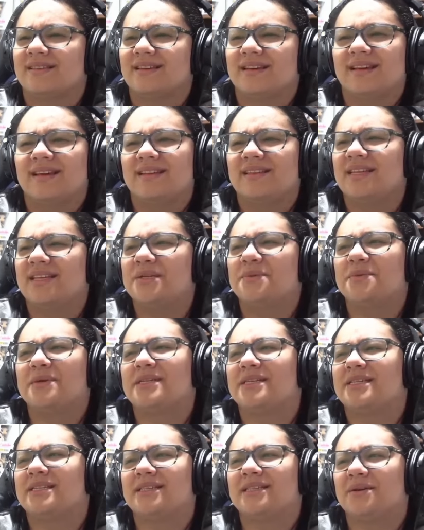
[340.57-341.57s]

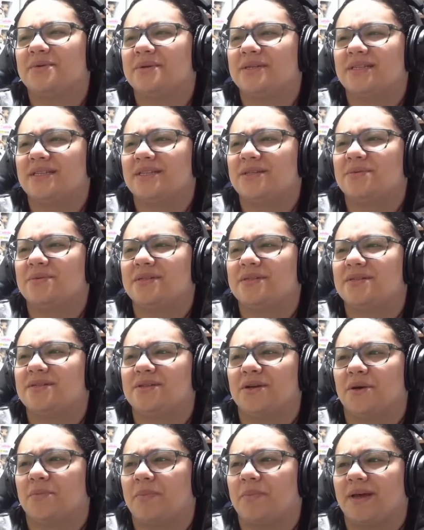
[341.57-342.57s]
This was
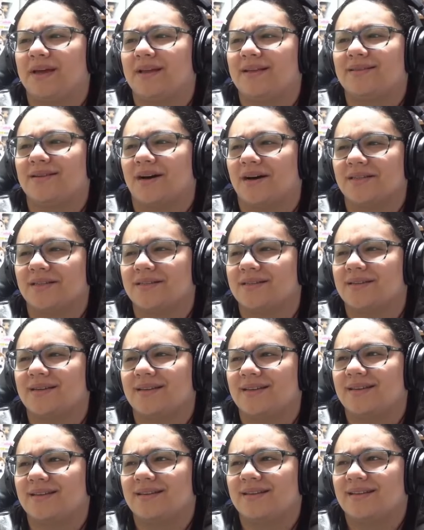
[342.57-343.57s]
stupid,
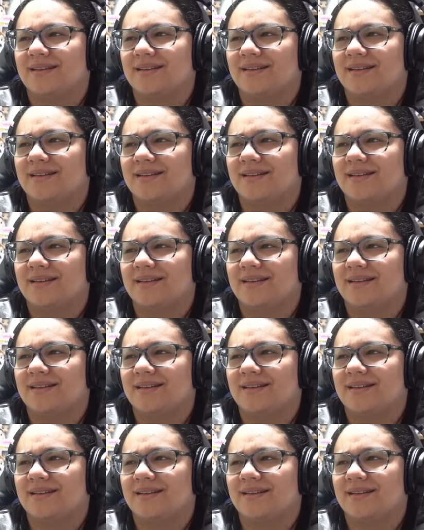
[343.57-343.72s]
Dawson.